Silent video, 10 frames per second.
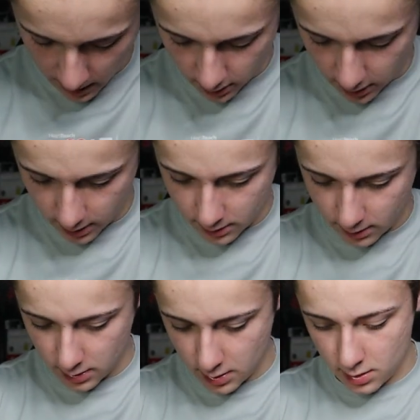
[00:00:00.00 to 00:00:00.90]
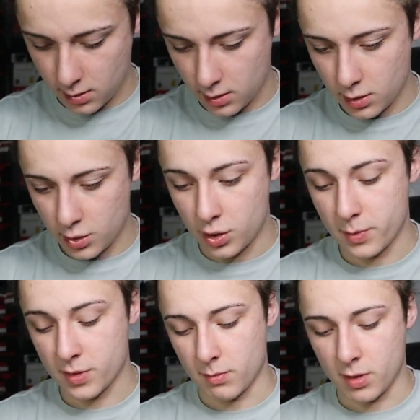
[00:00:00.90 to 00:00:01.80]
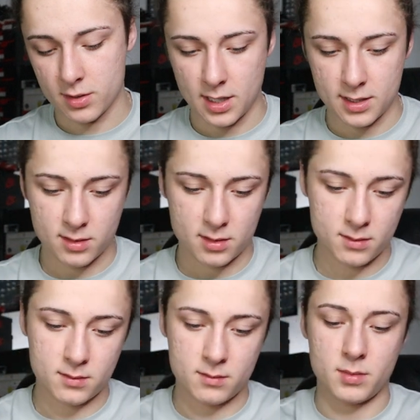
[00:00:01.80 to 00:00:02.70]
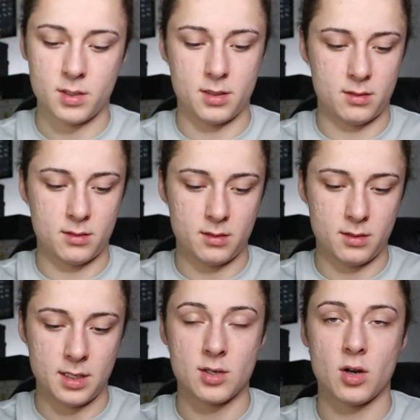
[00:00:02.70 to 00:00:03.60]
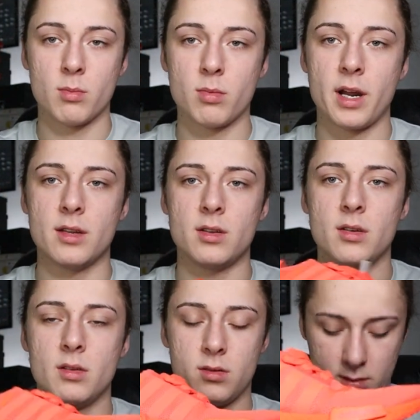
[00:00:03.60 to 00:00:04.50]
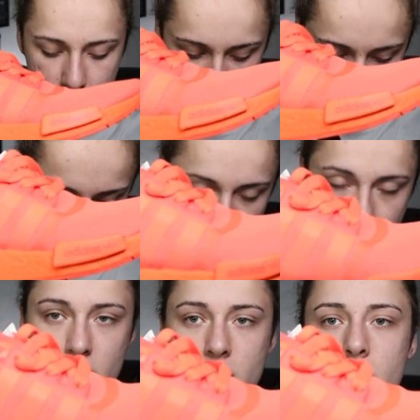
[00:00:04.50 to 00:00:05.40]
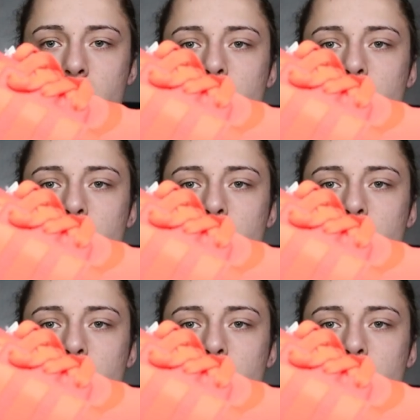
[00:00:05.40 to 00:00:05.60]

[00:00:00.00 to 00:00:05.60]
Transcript: Okay. Super small size, but these are brand new, so